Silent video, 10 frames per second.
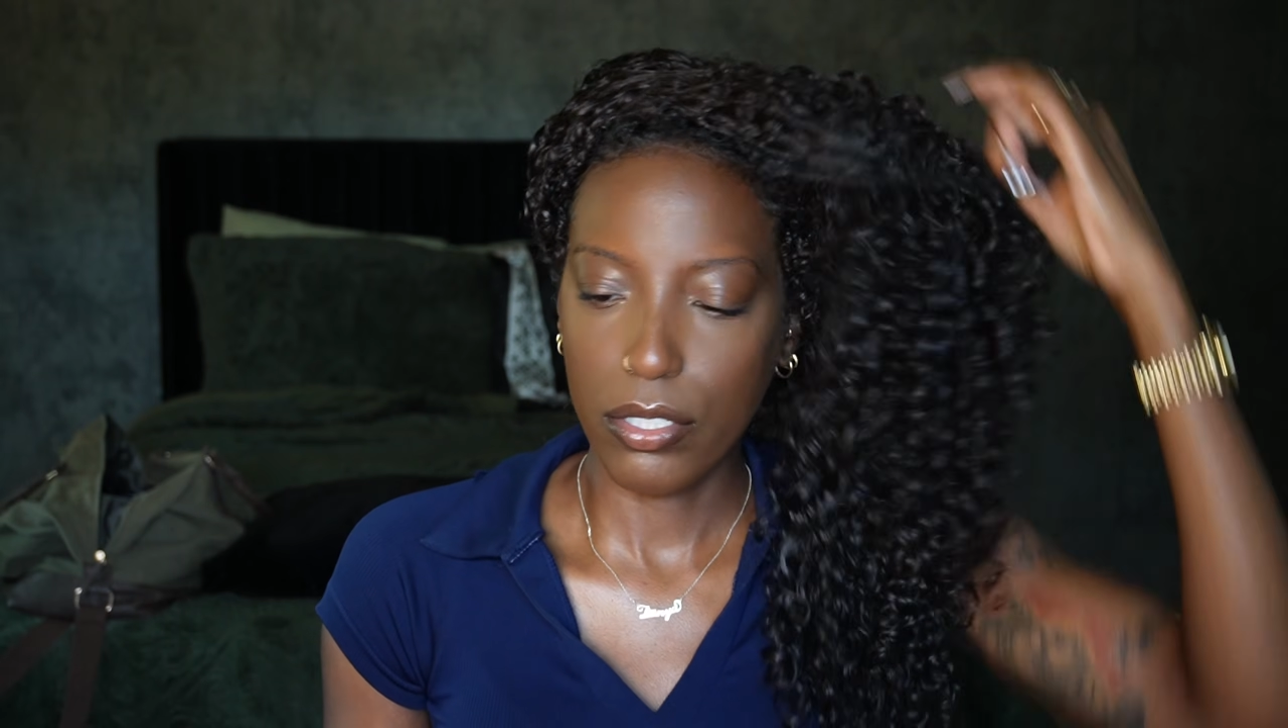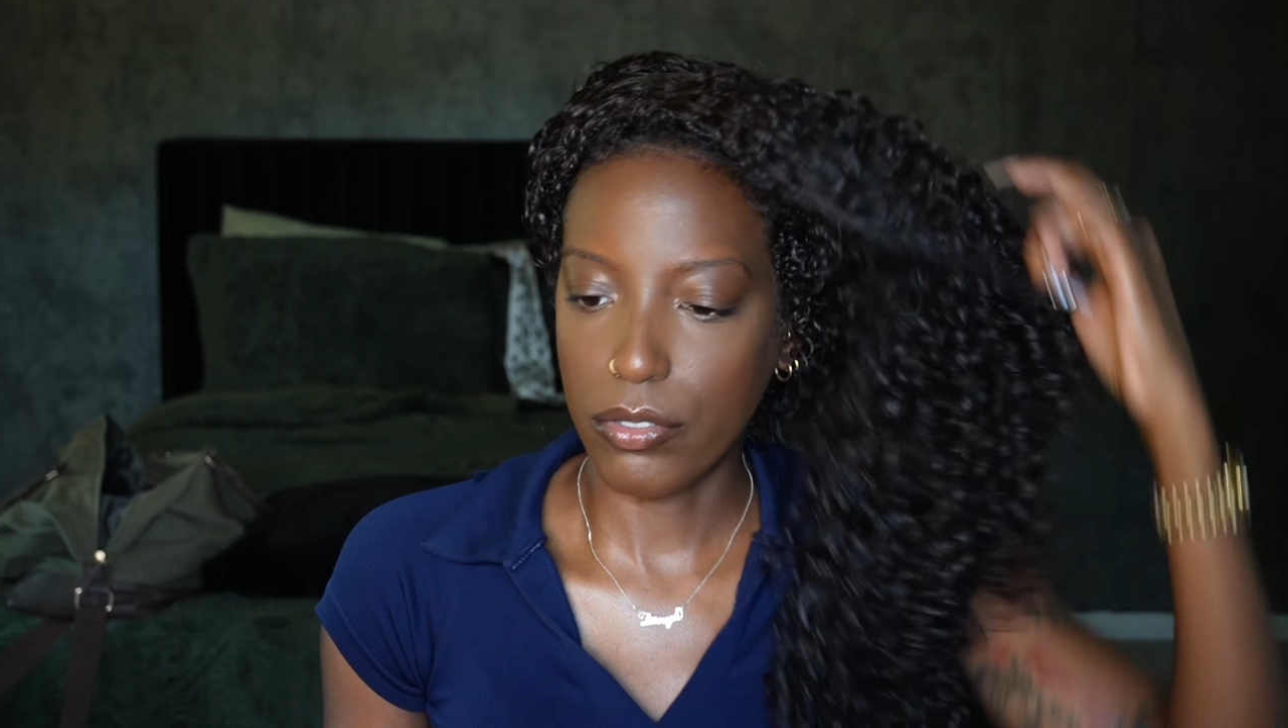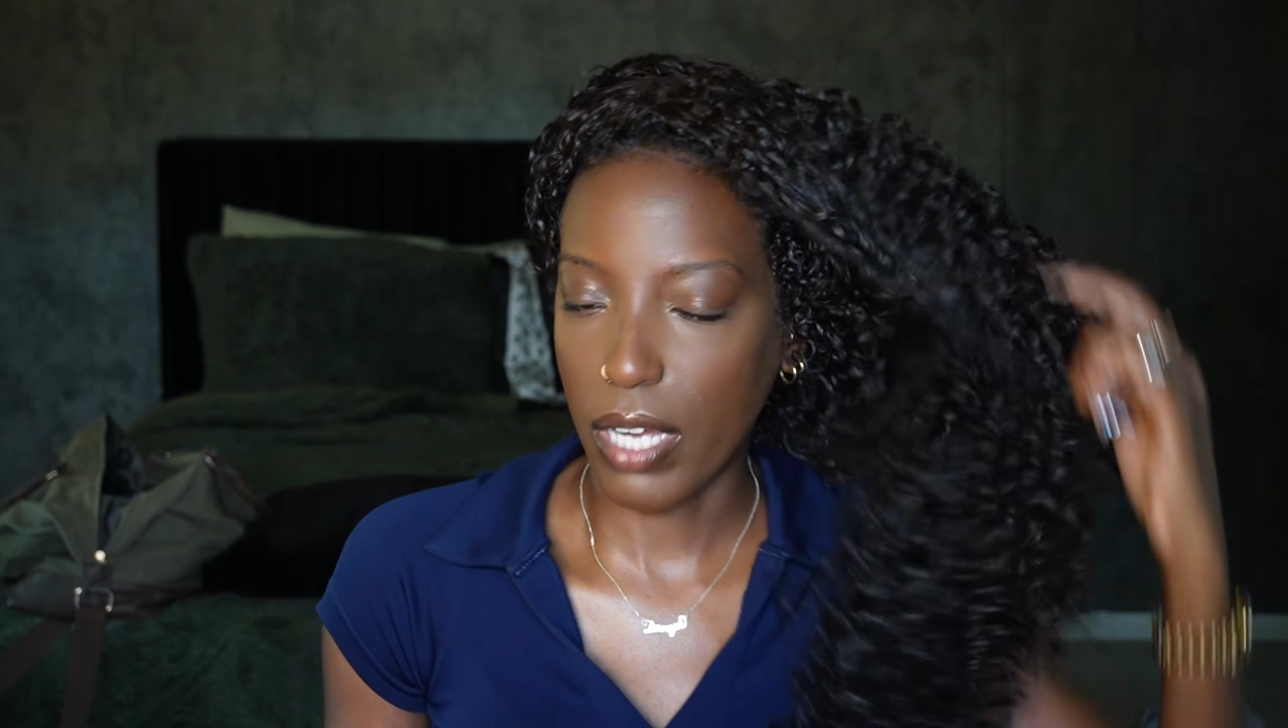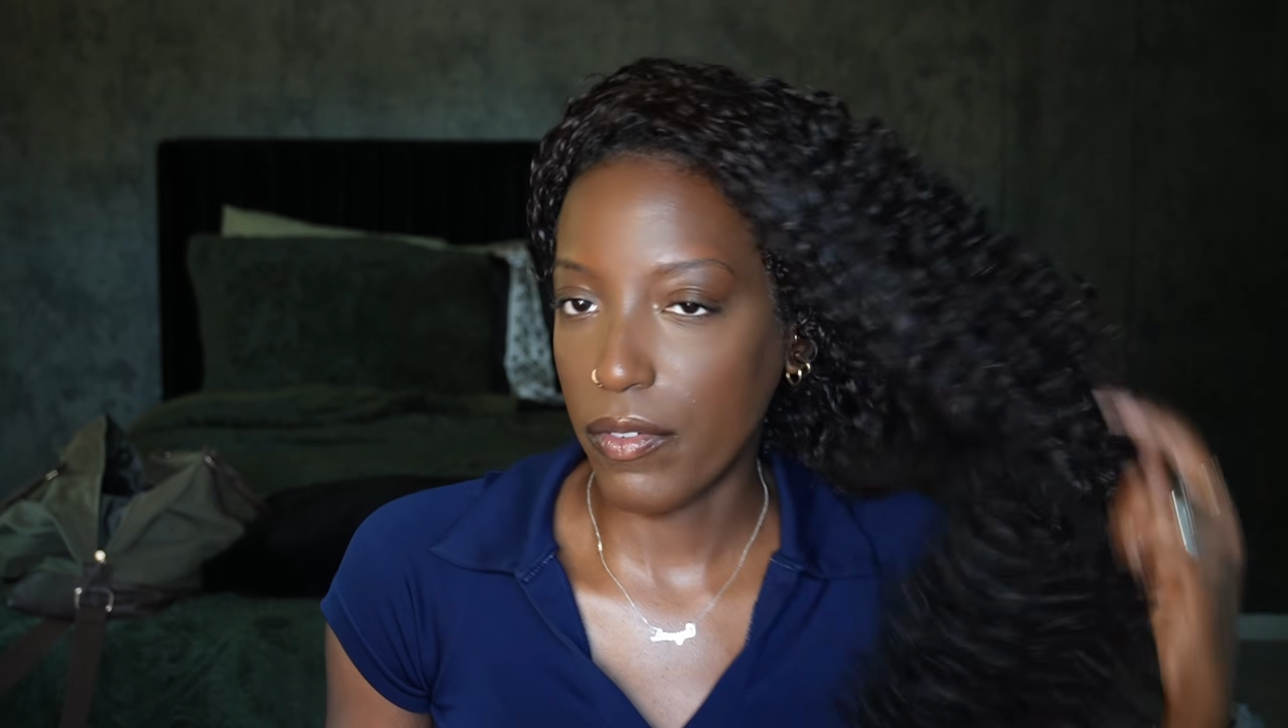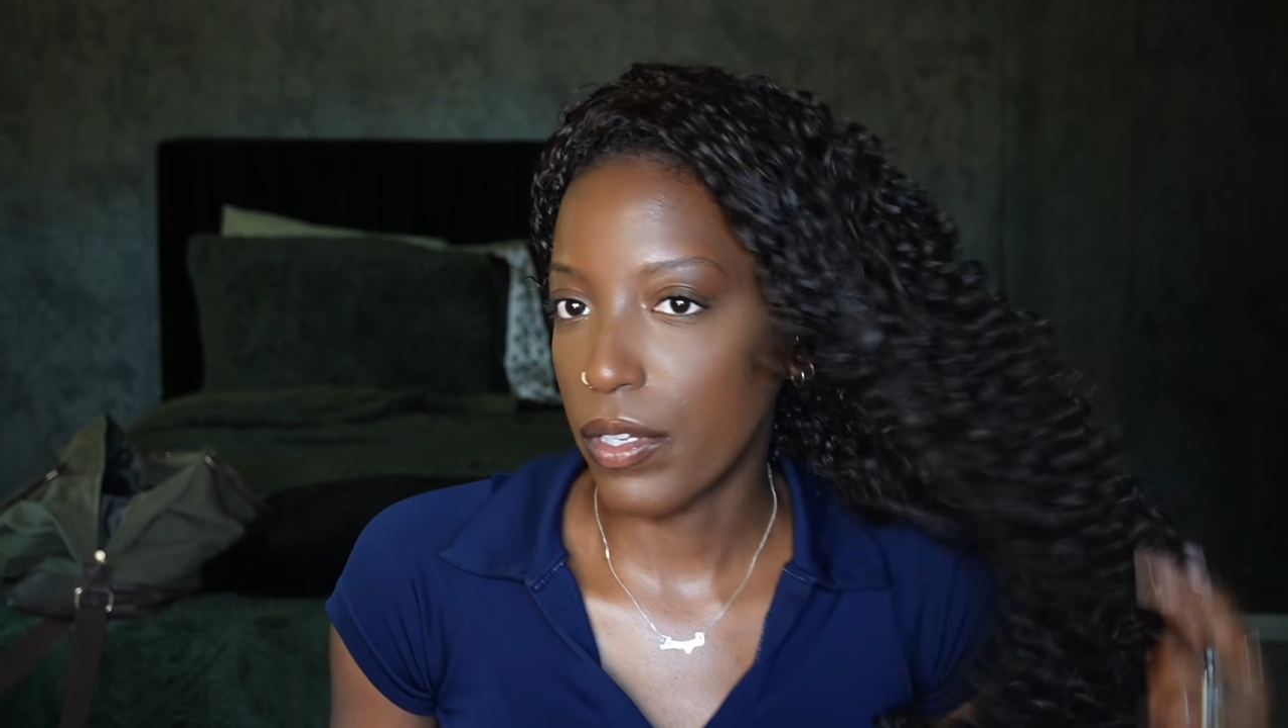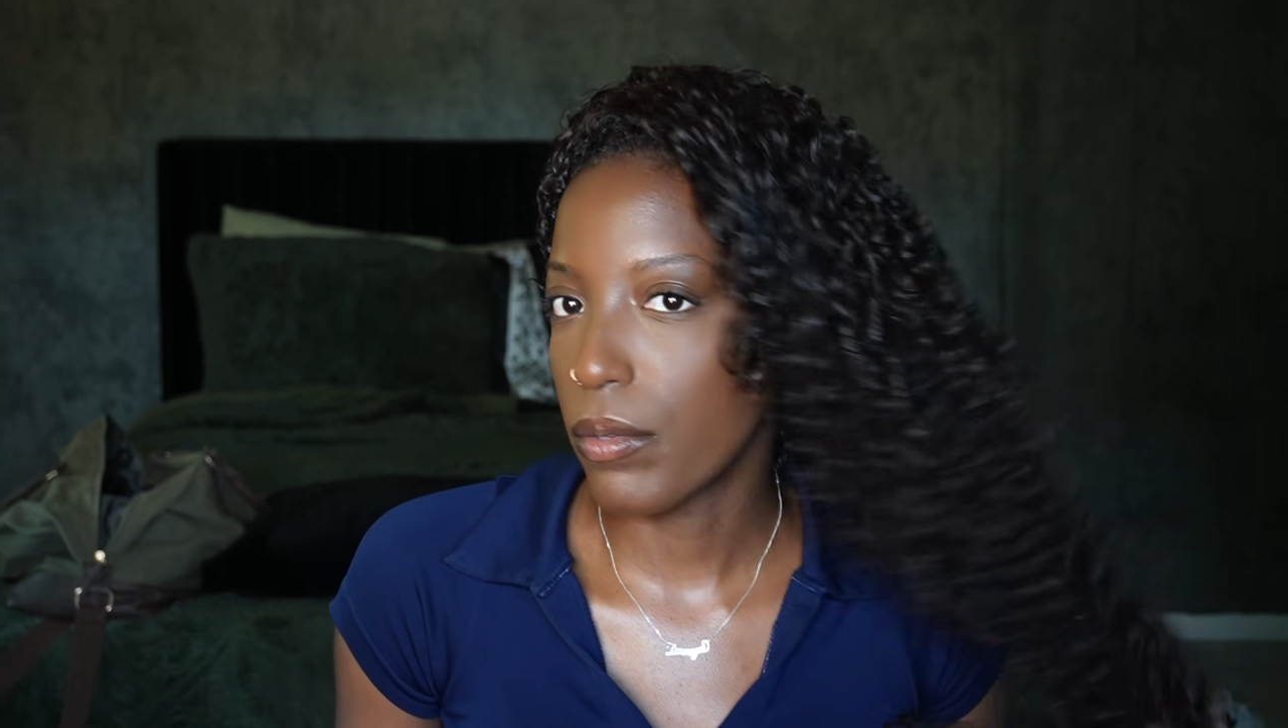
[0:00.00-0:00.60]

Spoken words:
driving